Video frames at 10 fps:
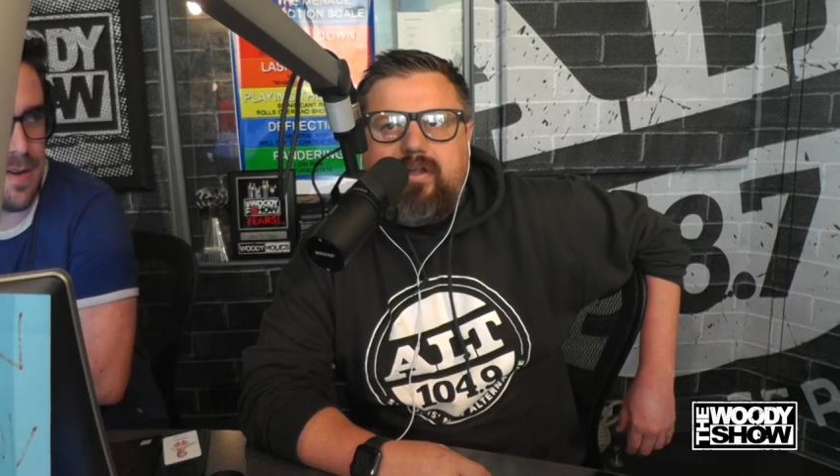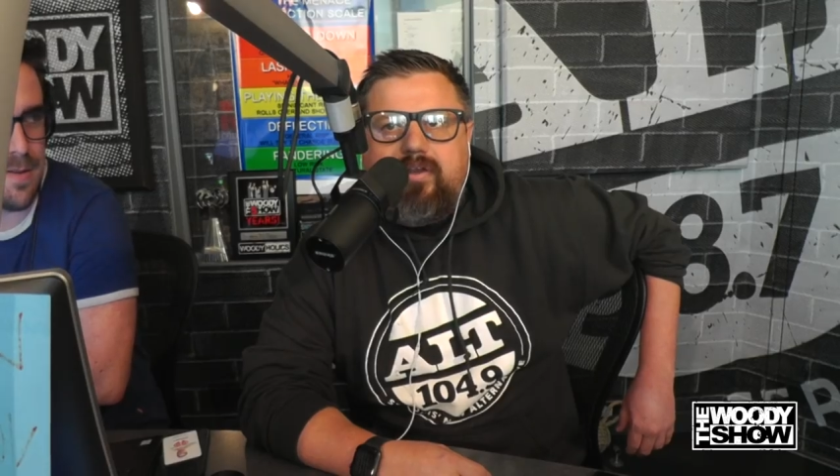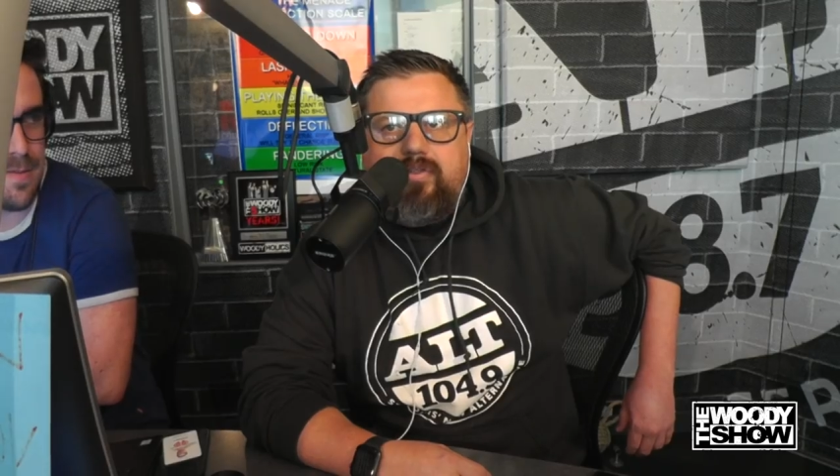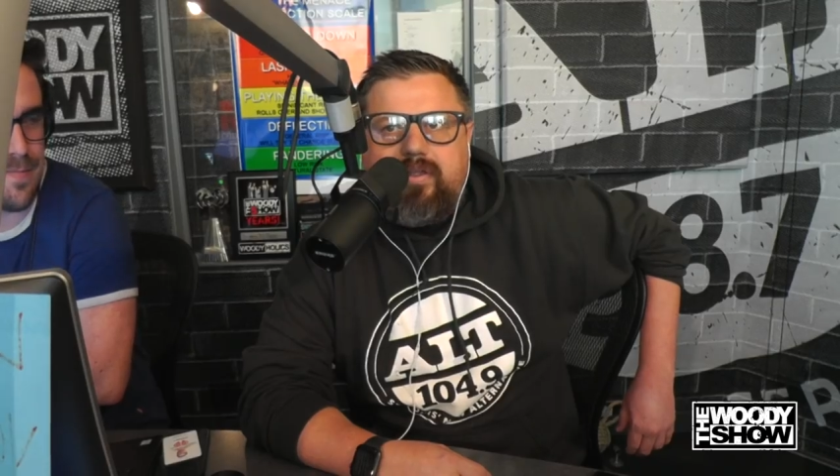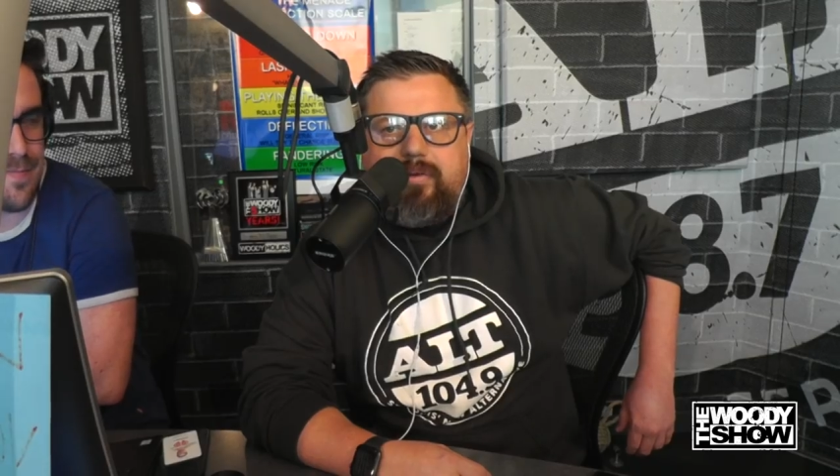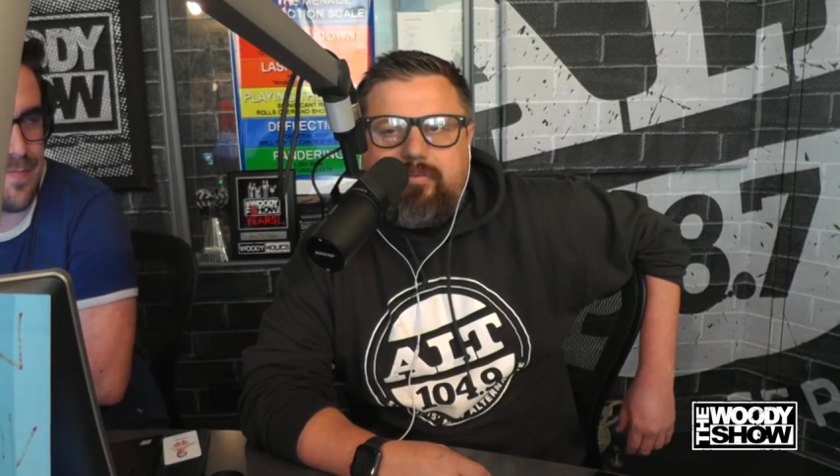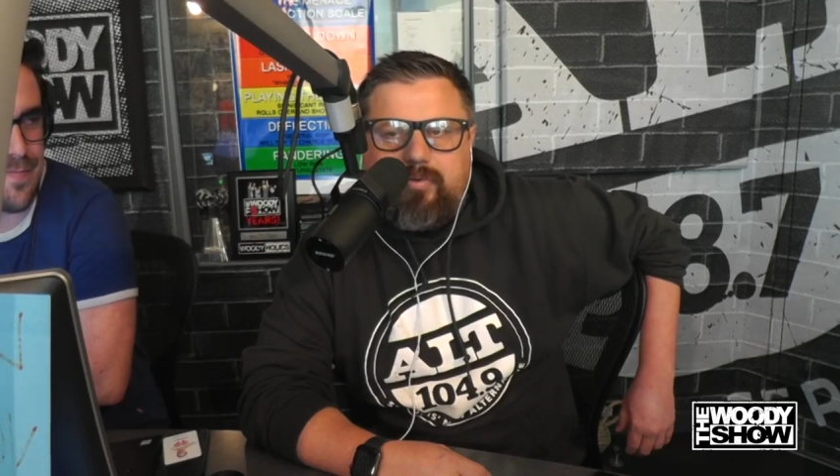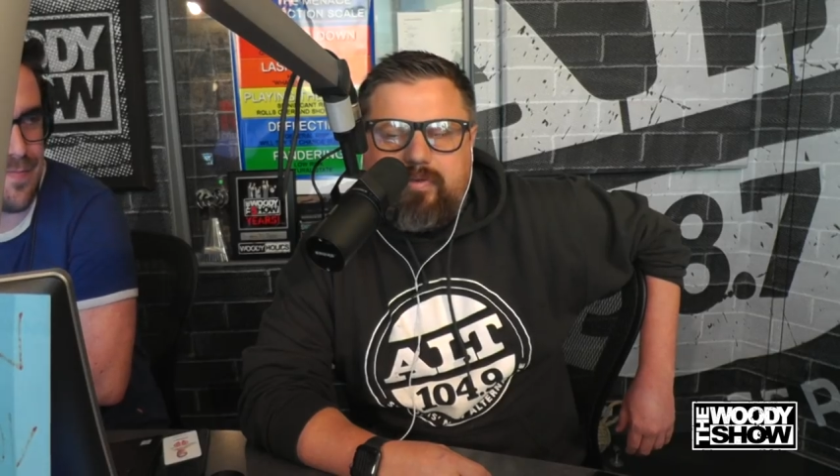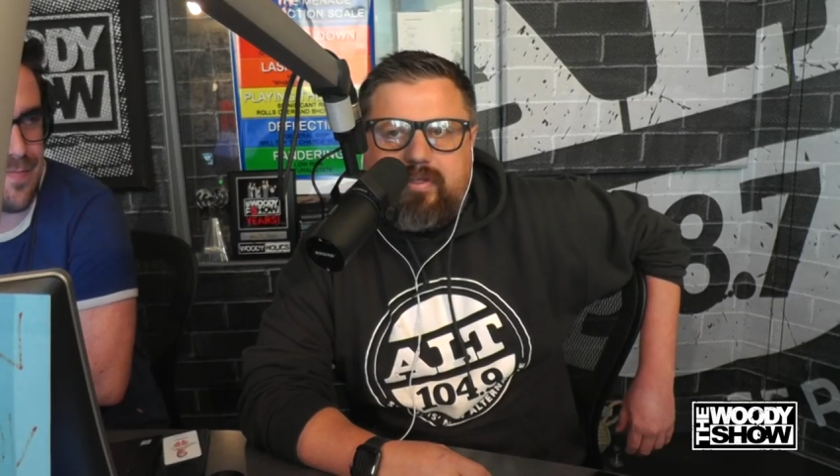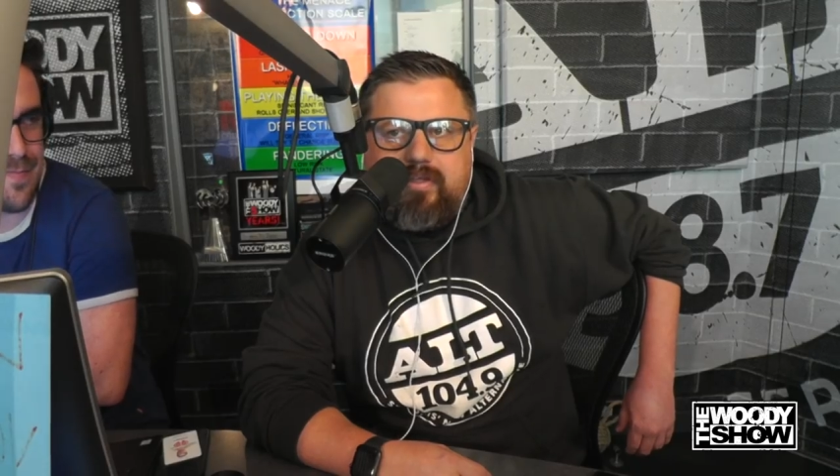know that I'm
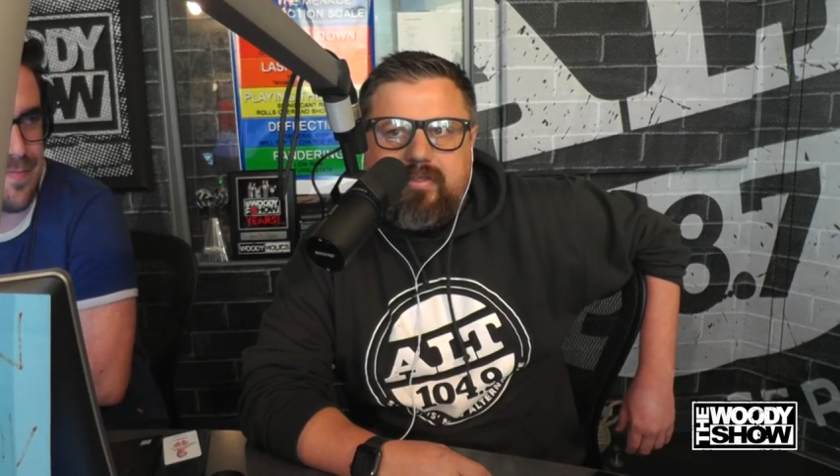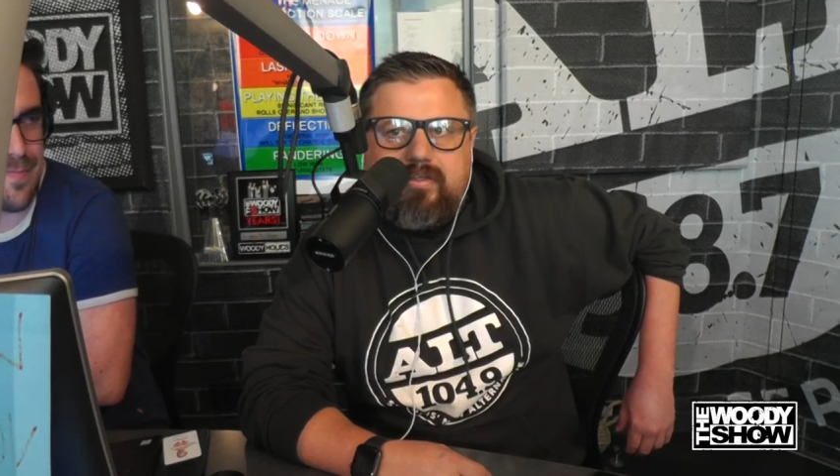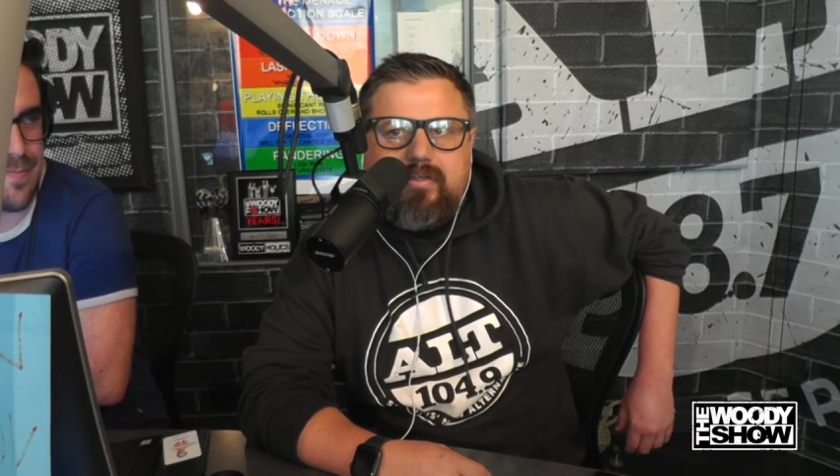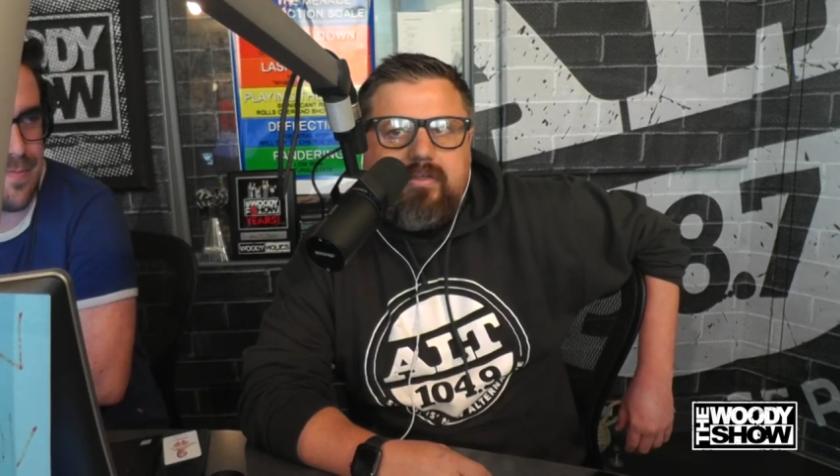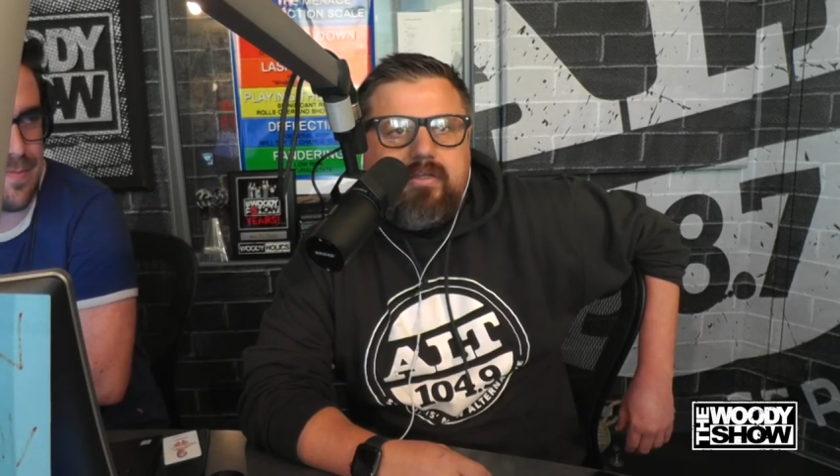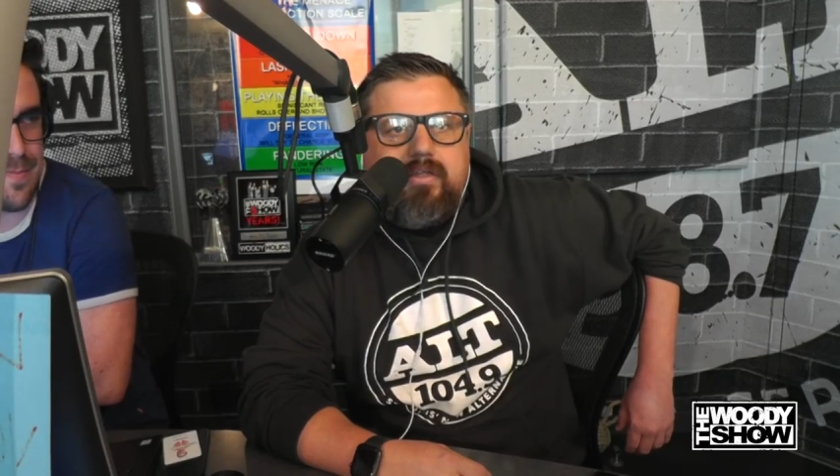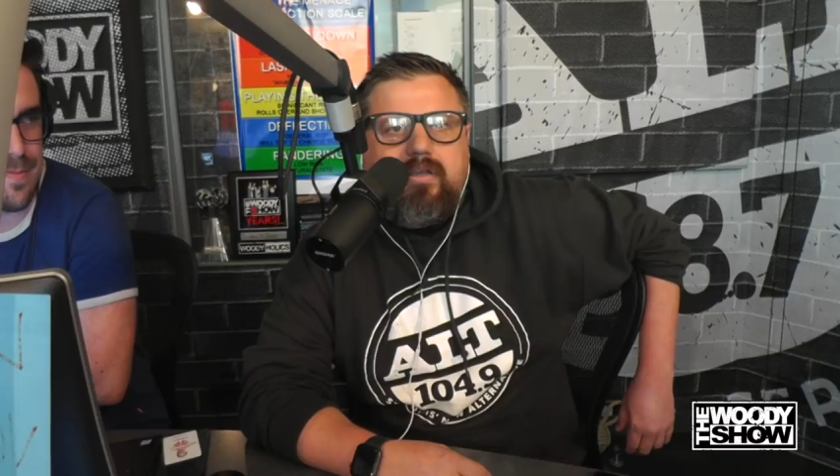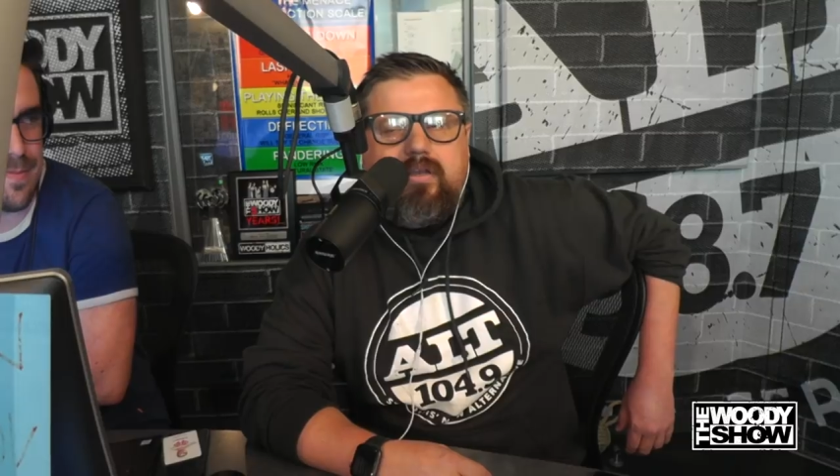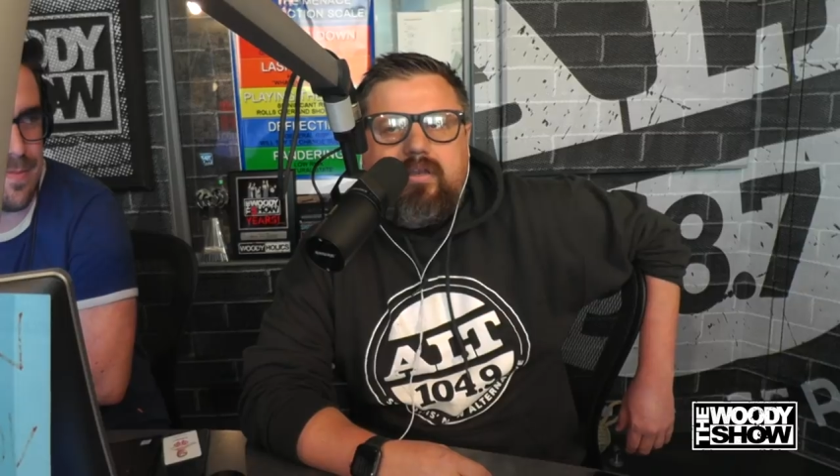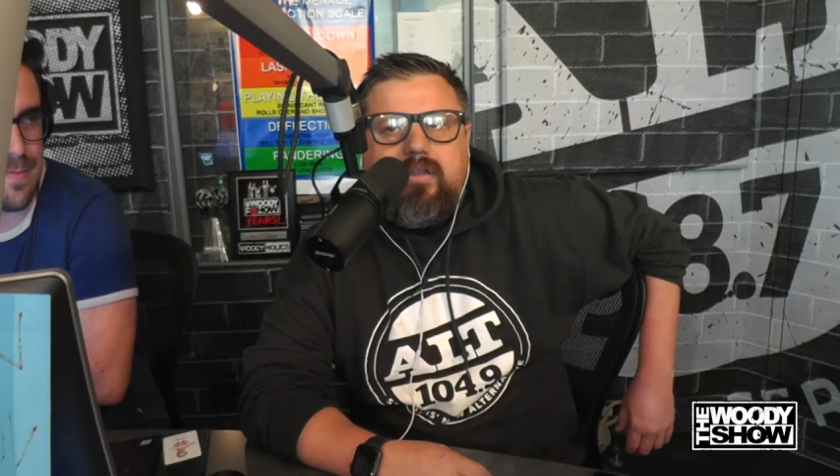doing it.
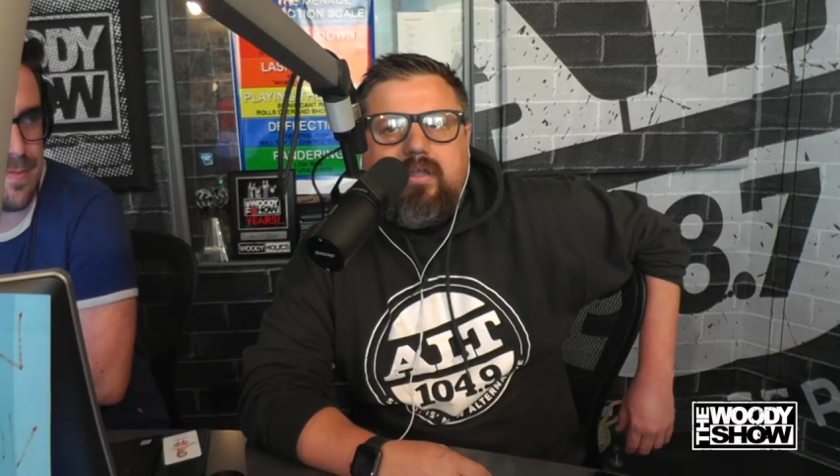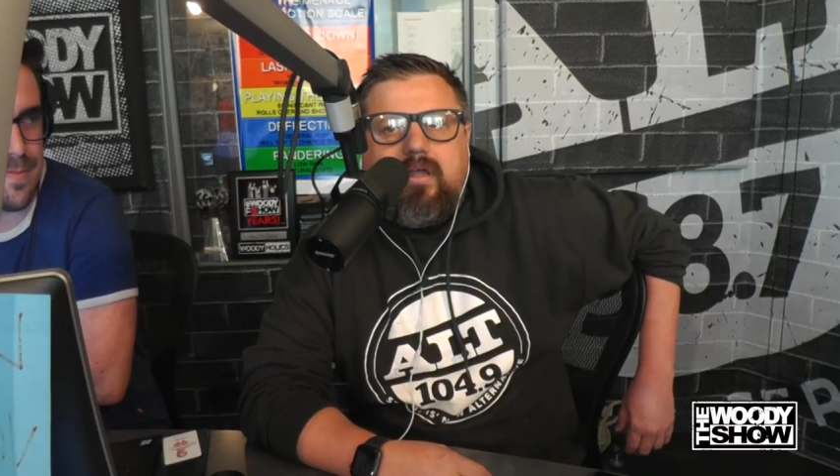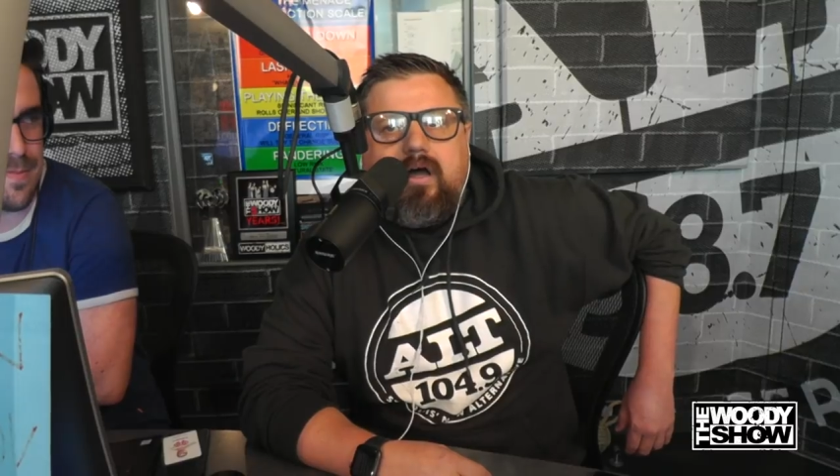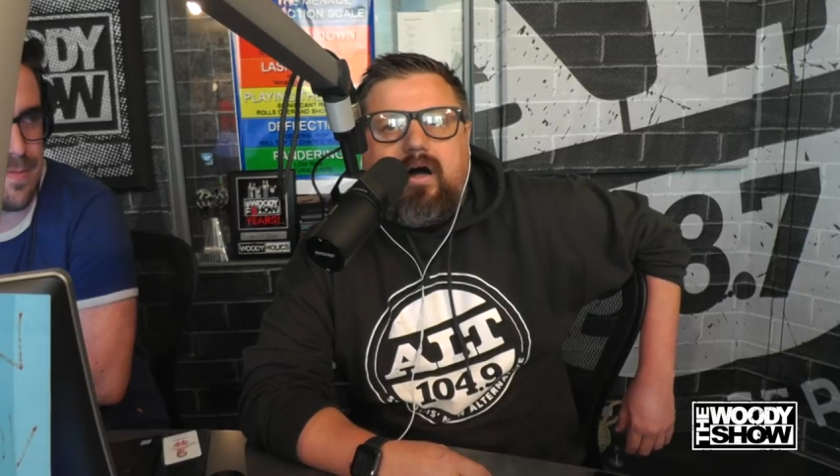What is it?